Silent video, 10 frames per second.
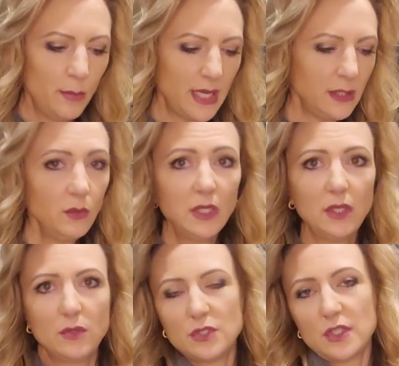but you can
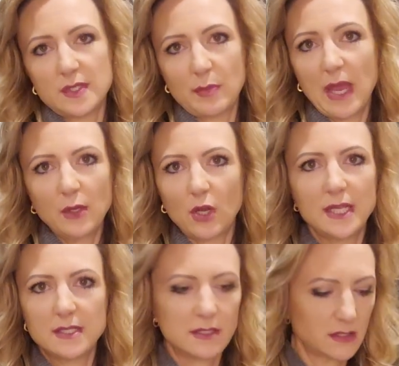use just a pie
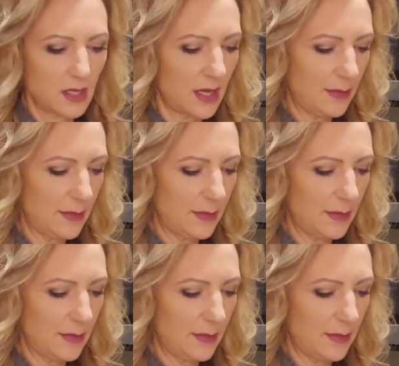crust